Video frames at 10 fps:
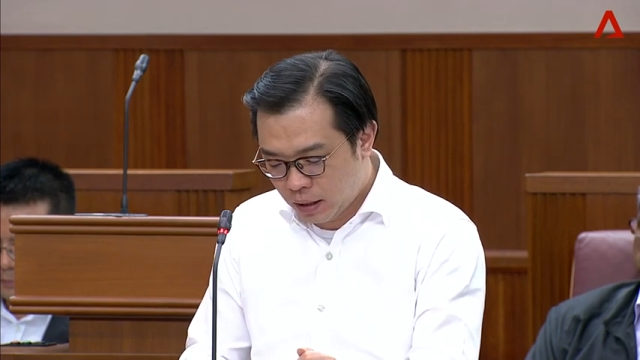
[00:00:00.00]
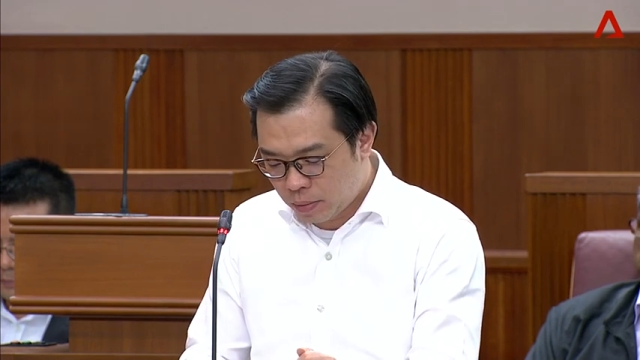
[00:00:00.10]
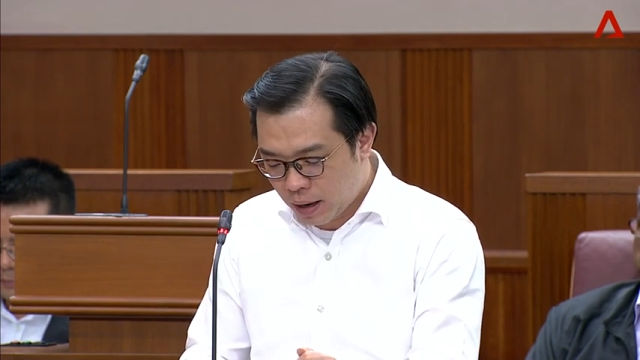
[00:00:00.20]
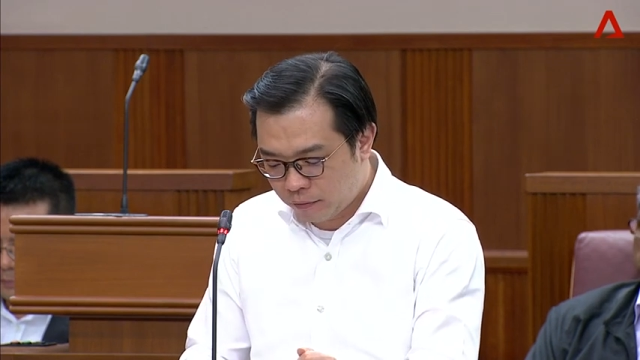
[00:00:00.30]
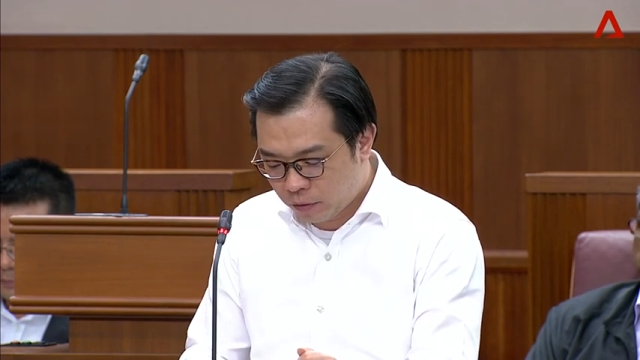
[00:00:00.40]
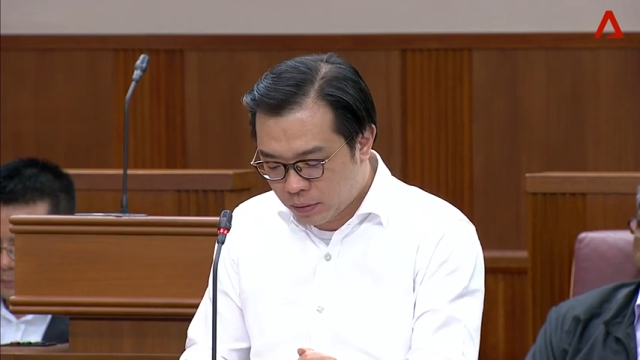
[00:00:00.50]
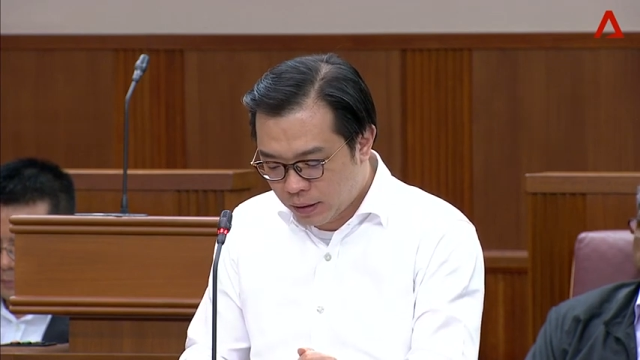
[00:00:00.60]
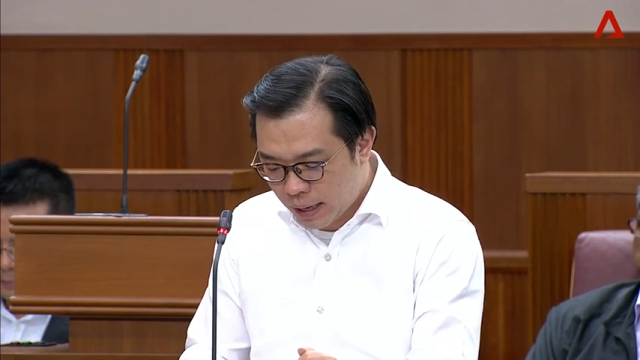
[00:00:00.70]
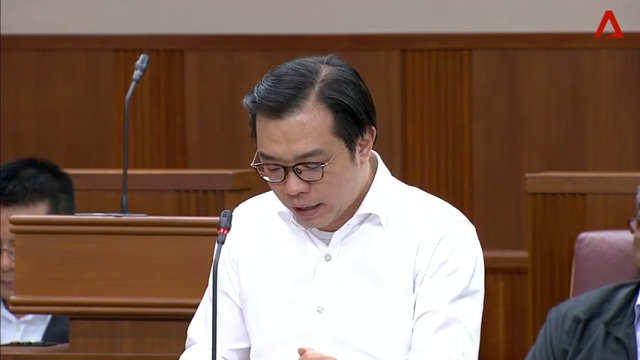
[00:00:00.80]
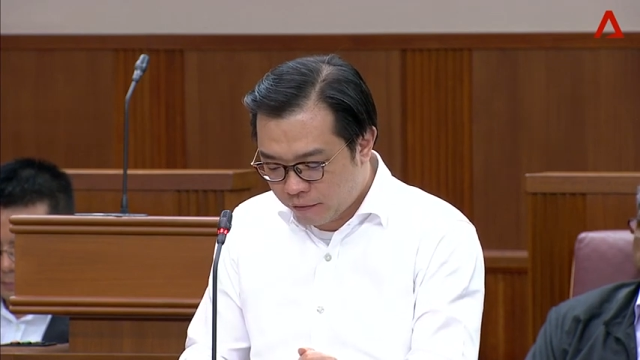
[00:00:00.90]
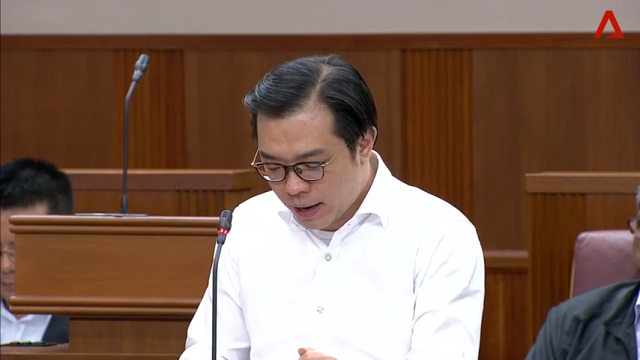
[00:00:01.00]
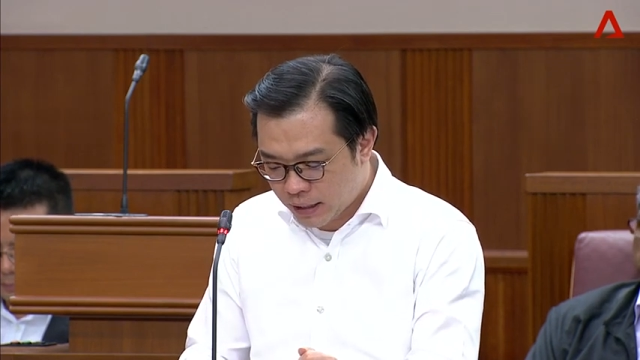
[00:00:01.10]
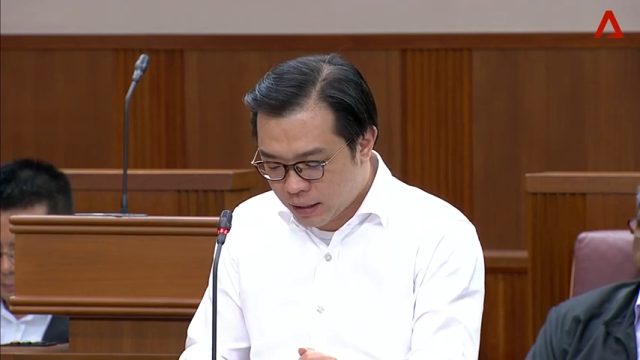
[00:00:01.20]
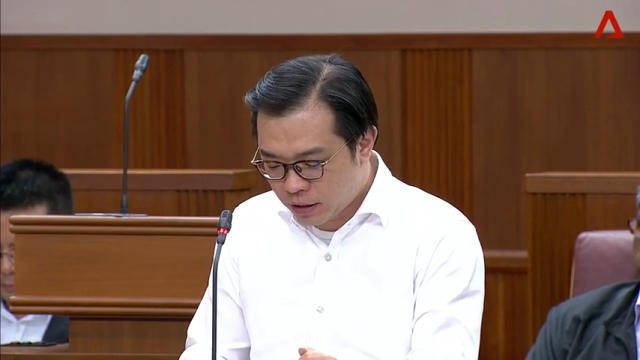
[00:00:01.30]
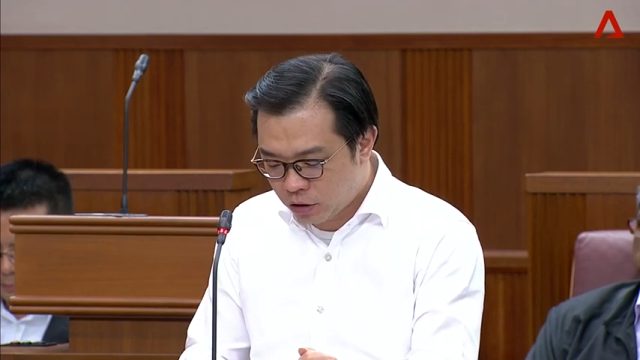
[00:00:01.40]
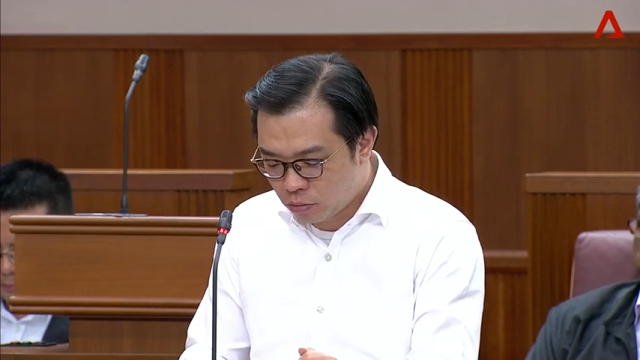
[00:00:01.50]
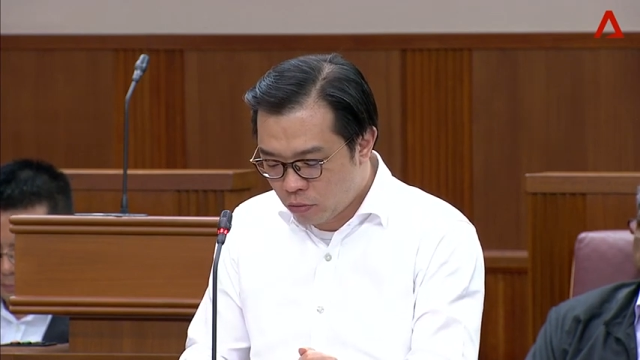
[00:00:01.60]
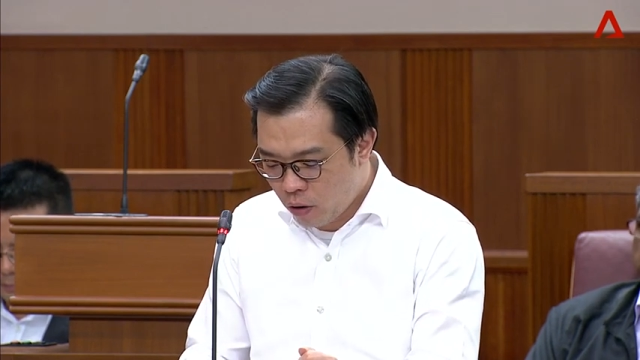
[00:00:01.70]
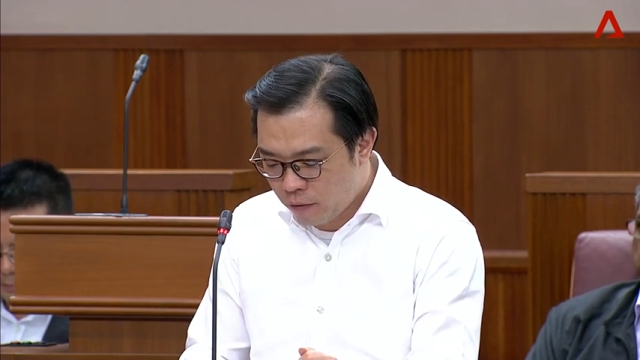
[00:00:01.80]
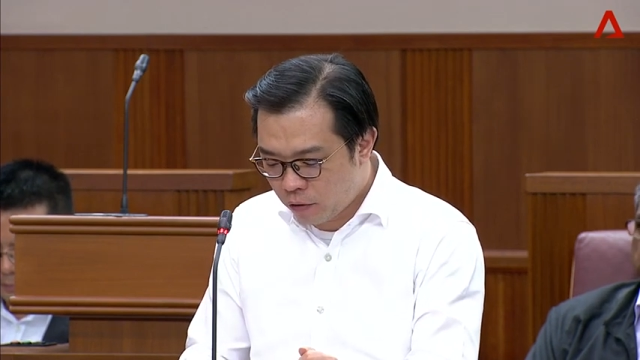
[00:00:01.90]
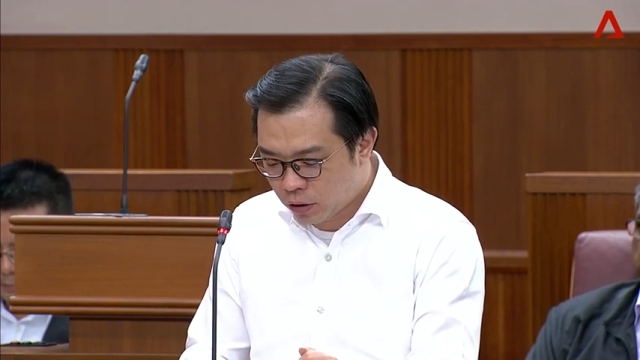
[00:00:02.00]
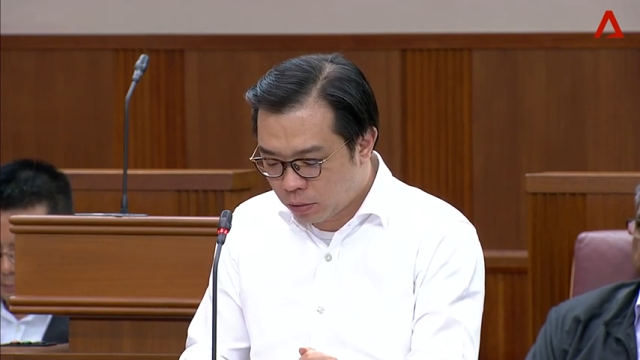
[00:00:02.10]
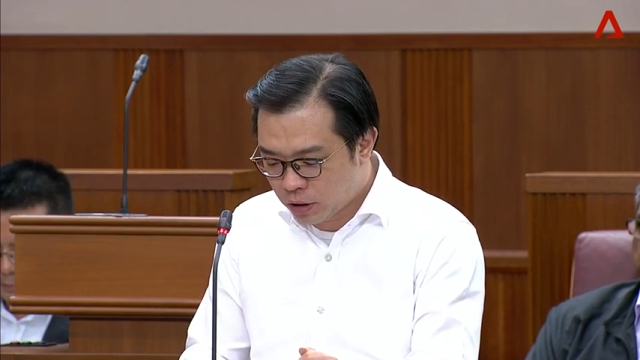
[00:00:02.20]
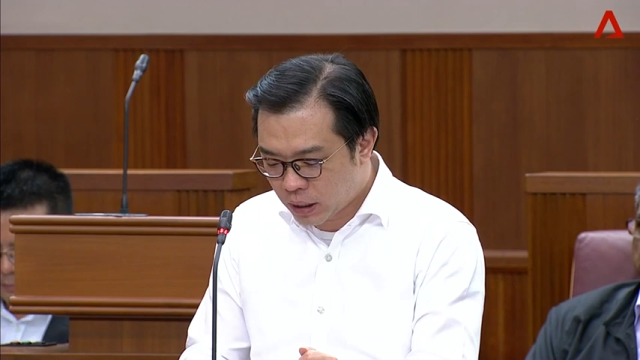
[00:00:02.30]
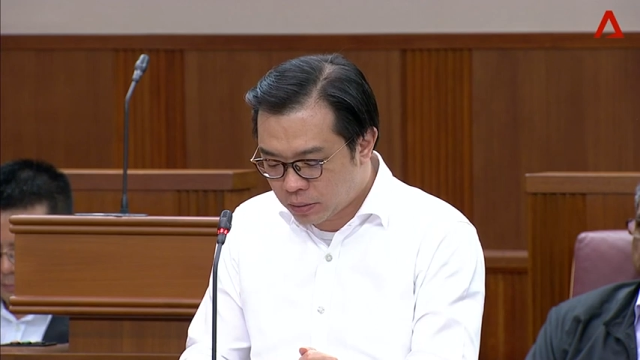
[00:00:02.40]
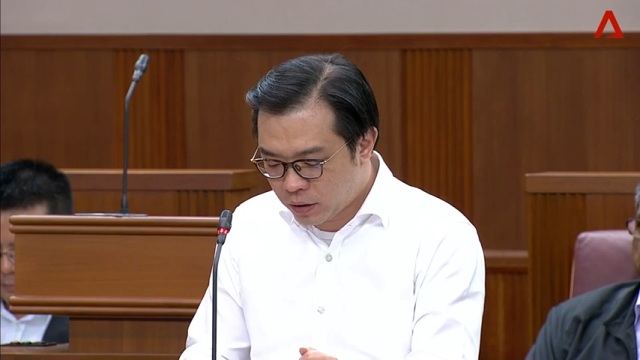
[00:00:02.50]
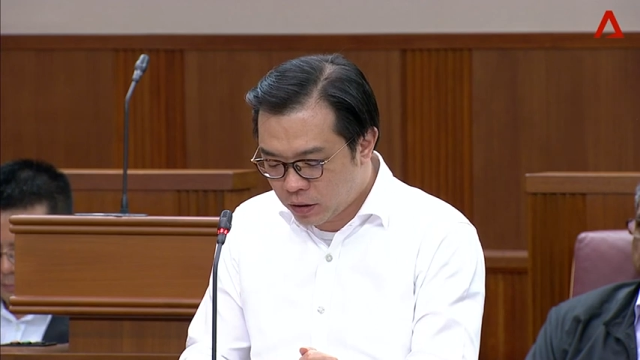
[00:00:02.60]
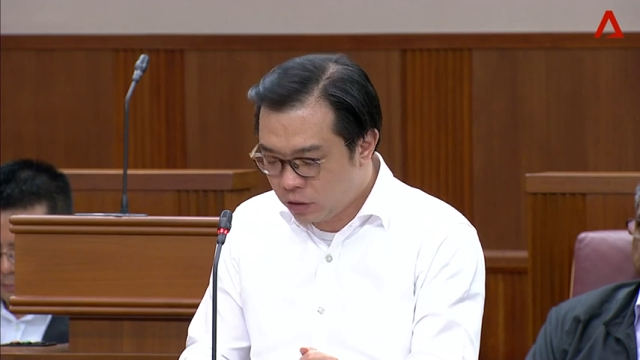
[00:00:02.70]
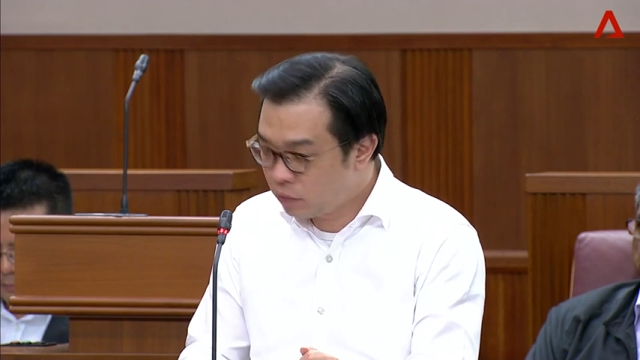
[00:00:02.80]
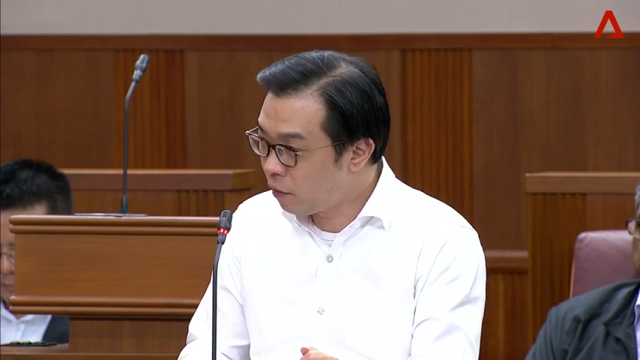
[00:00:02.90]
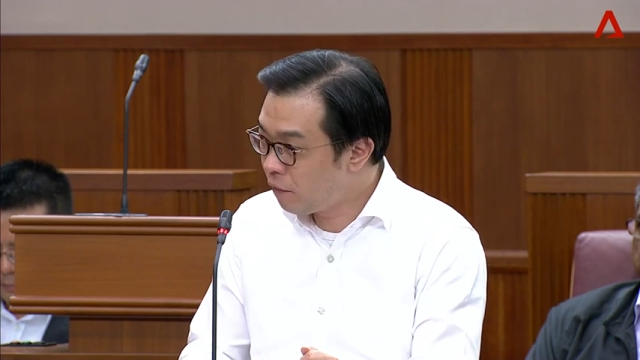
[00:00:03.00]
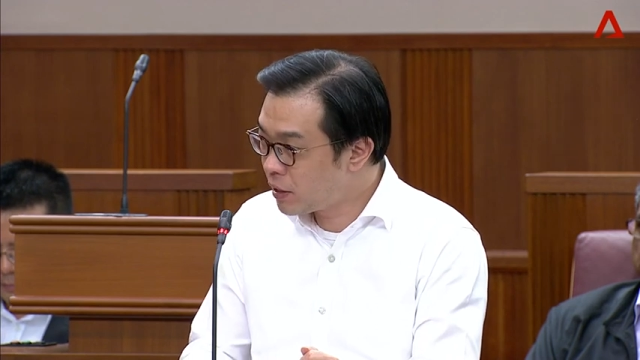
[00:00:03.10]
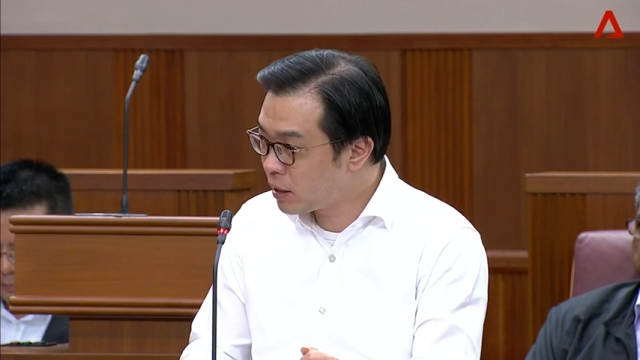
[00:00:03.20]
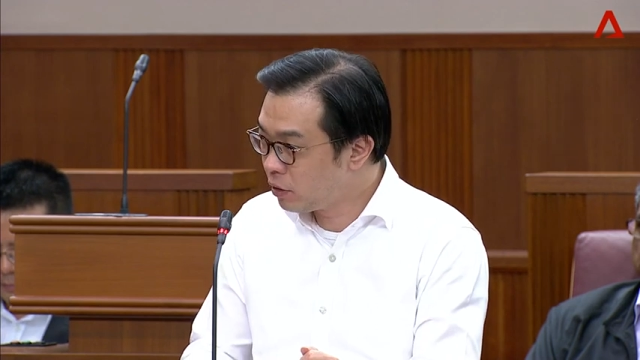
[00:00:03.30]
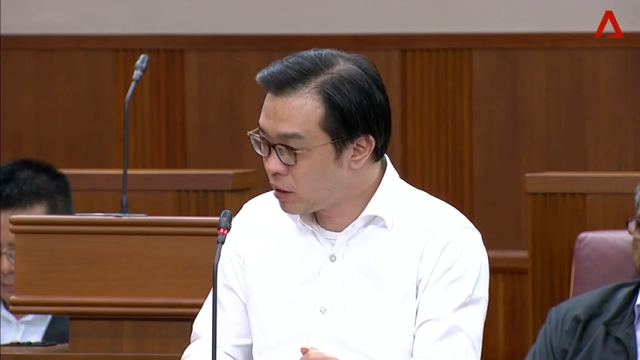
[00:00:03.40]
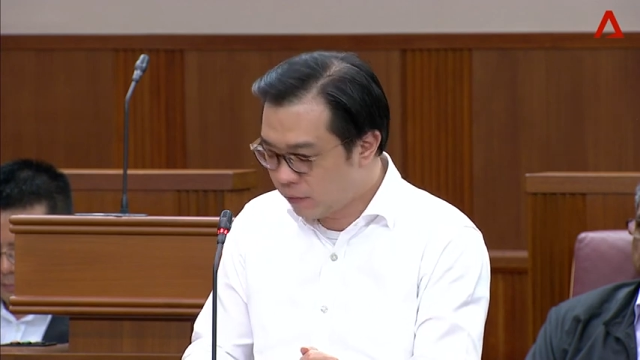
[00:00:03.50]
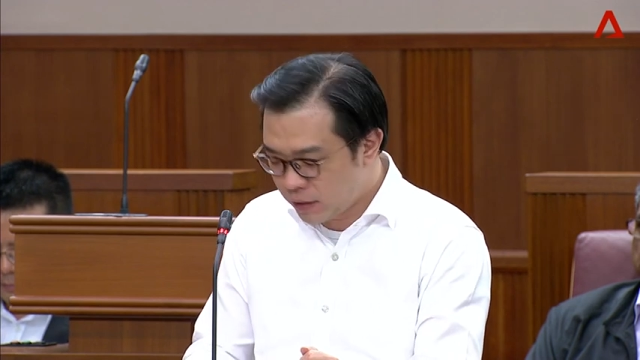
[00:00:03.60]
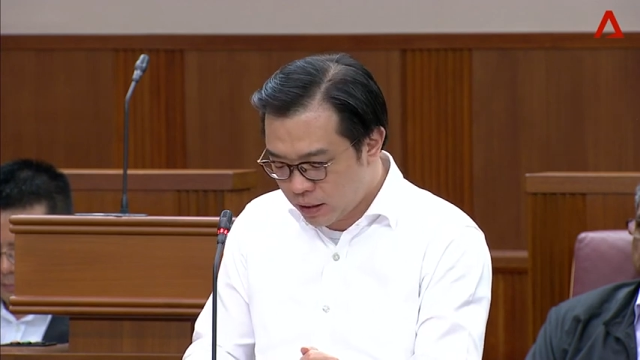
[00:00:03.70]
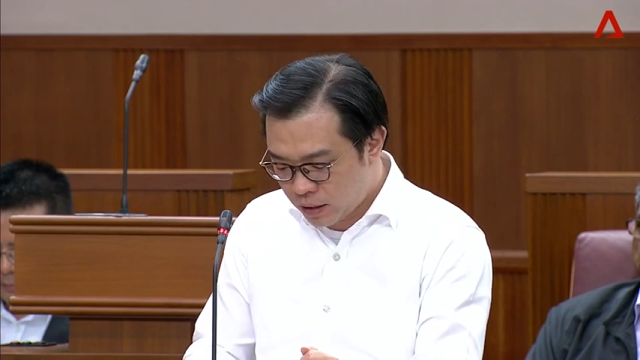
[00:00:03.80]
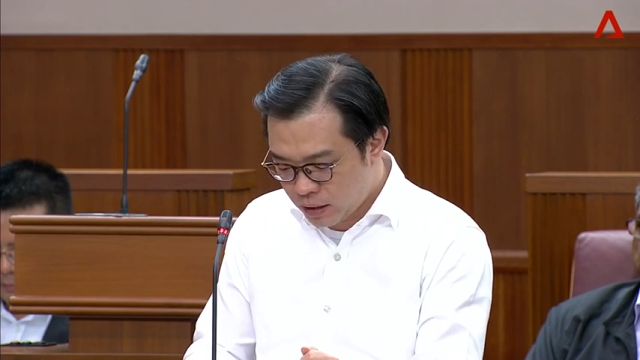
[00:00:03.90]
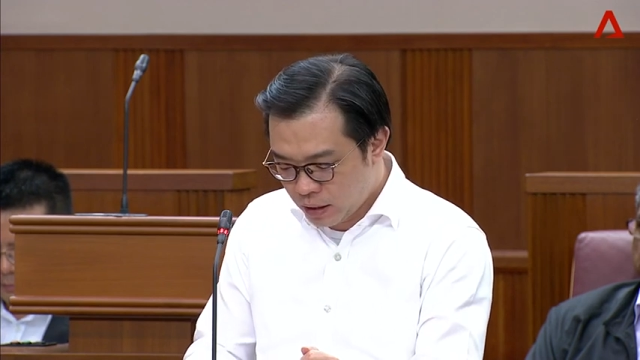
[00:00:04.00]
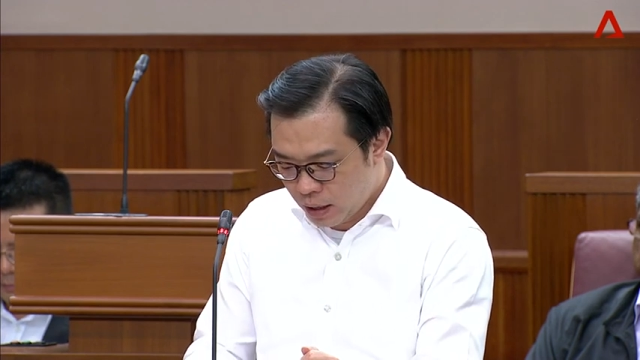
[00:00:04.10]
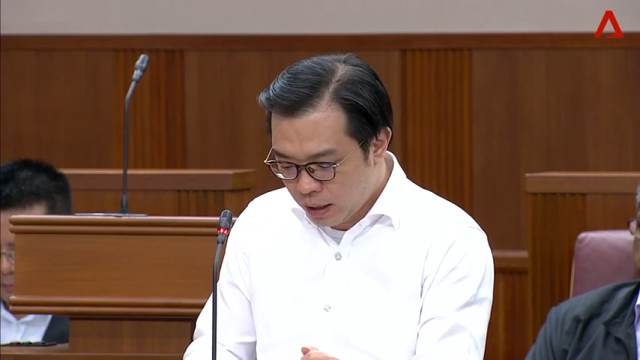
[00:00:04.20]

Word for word: Apart from the lack of access to more affordable substitutes for physical services,